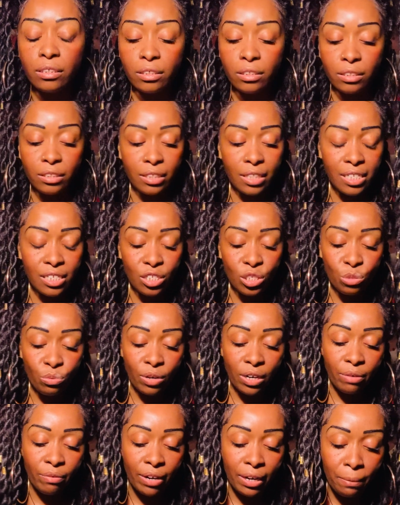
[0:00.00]
So this is
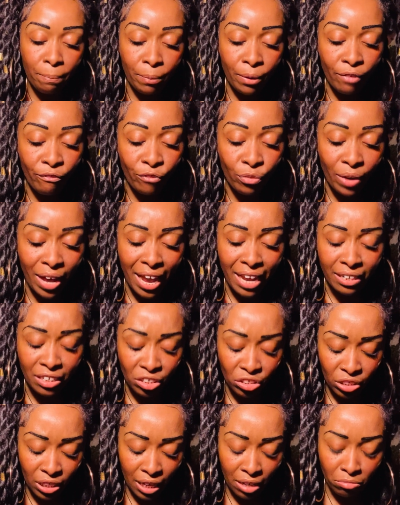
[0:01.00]
really, really beautiful
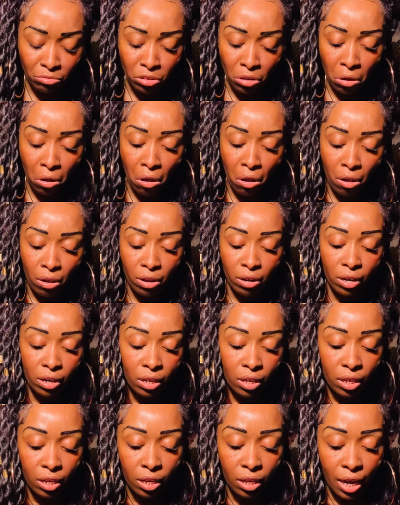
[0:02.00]
energy. Oh,
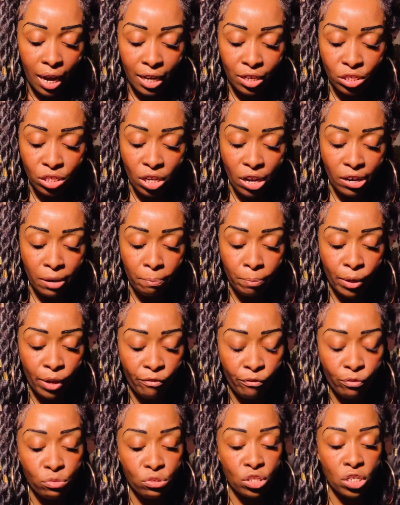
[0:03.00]
I just had a
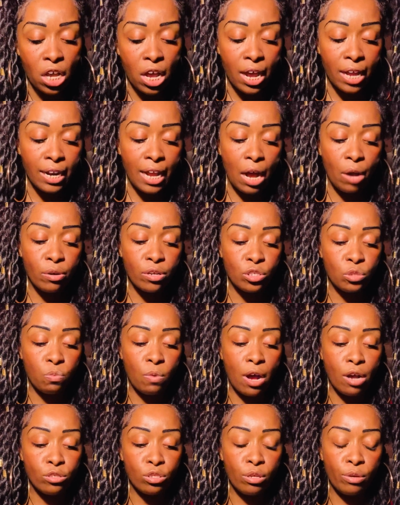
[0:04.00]
beautiful turnout as
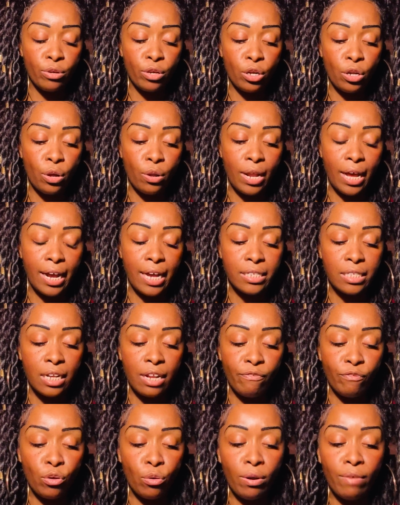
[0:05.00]
well. So, you know, like I said,
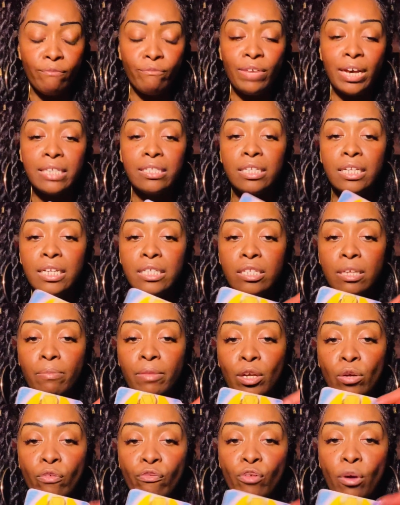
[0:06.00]
if you're investing in
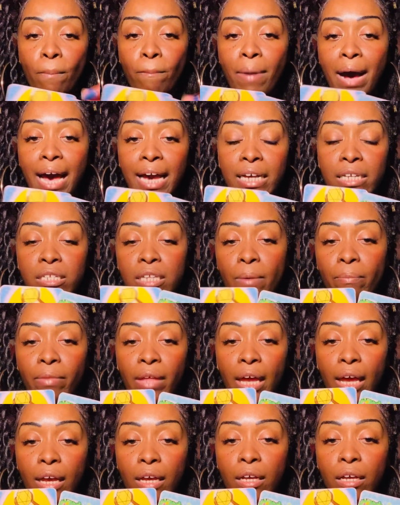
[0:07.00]
something or if you're buying
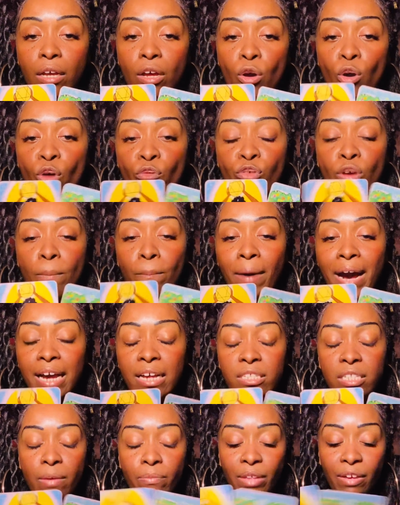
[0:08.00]
something, or if you're
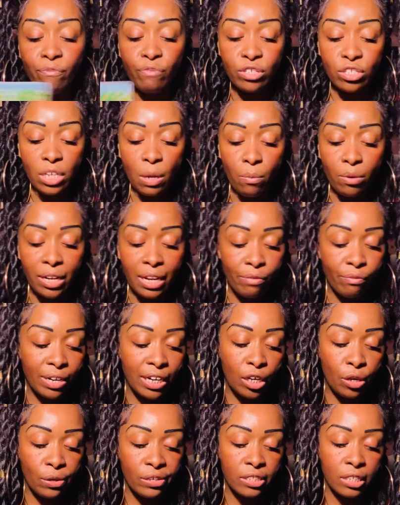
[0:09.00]
buying something for someone, they're
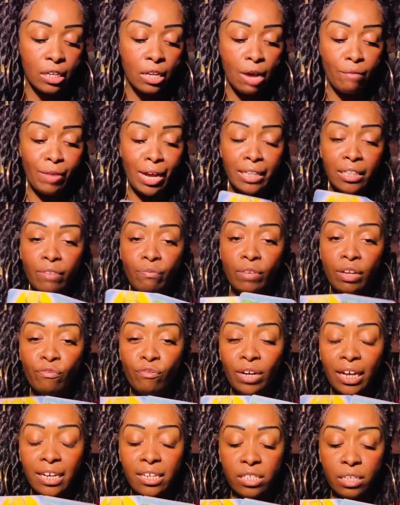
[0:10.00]
really going to love it. I definitely
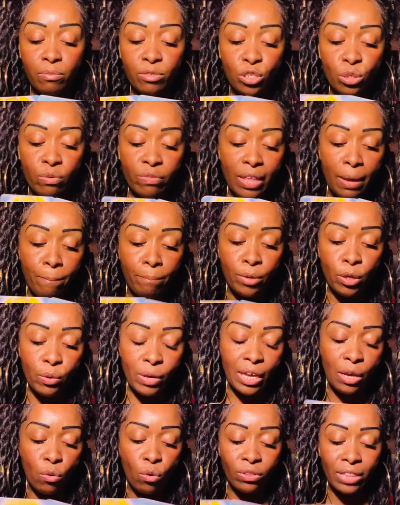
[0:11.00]
feel like it's something to do with their
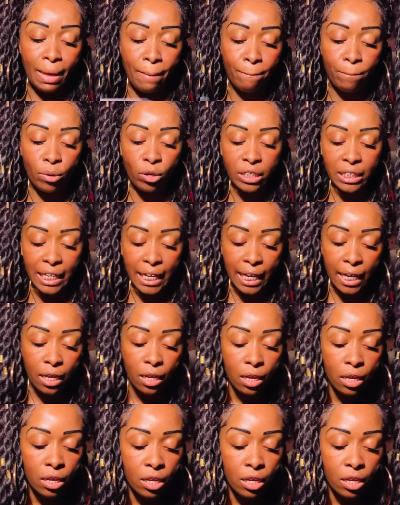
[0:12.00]
beauty or their body.